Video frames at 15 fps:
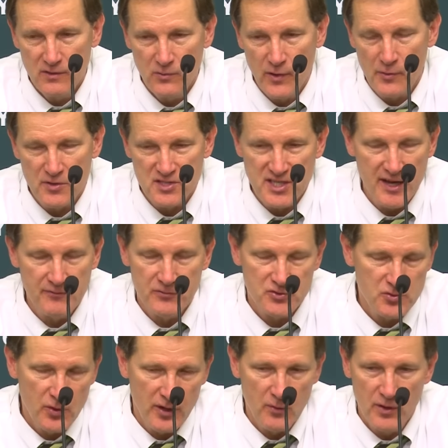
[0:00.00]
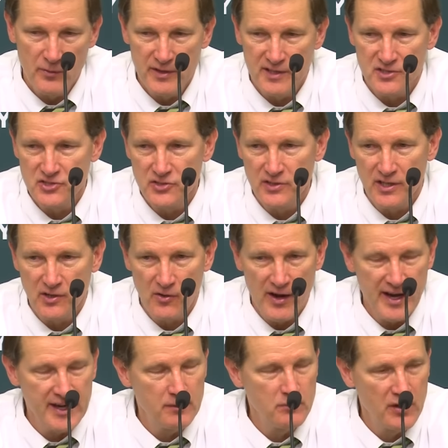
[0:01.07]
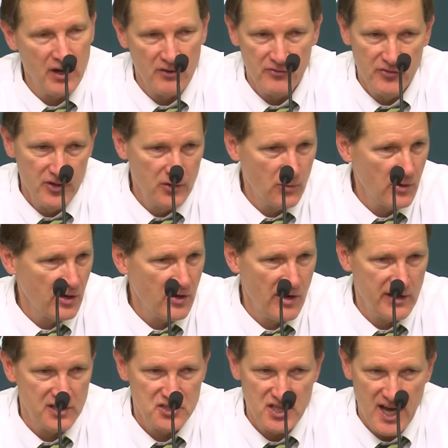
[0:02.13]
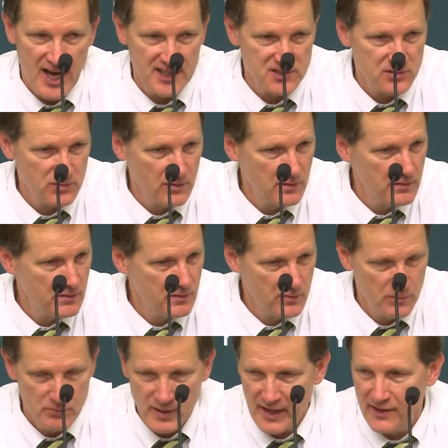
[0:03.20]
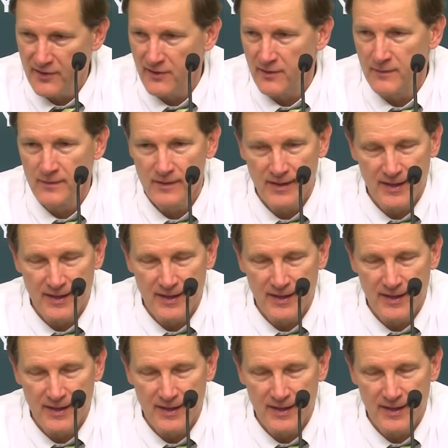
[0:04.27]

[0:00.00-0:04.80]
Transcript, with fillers: we were seven for 21. We didn't shoot it great, but our footwork on our shots were better.